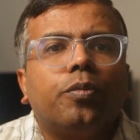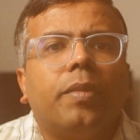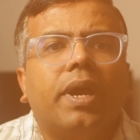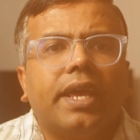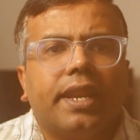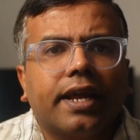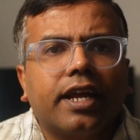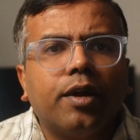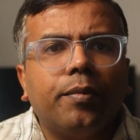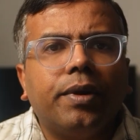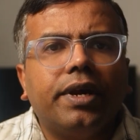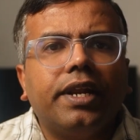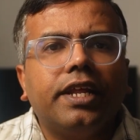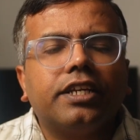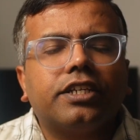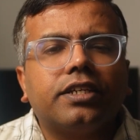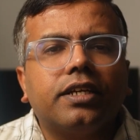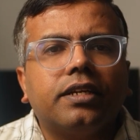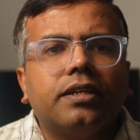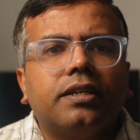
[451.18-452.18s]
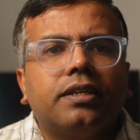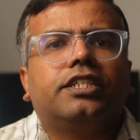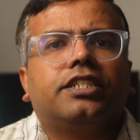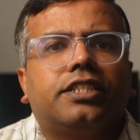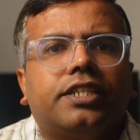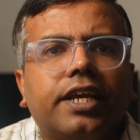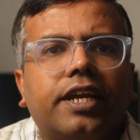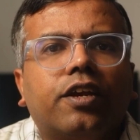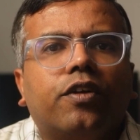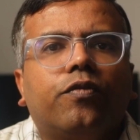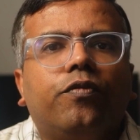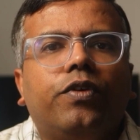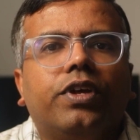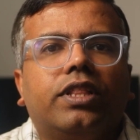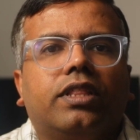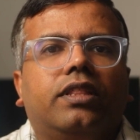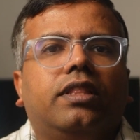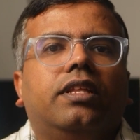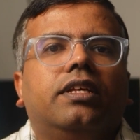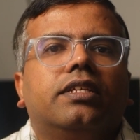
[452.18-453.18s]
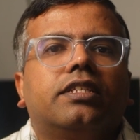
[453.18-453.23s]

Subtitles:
my recommendation, stick with